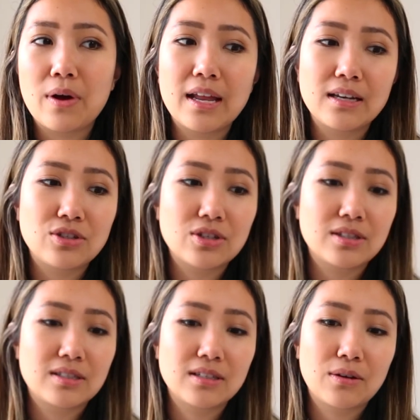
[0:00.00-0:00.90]
and
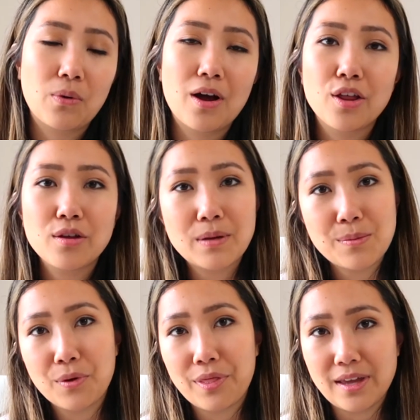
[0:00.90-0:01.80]
just what other
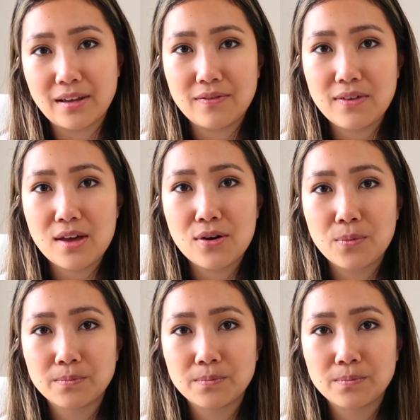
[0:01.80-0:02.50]
people think of you,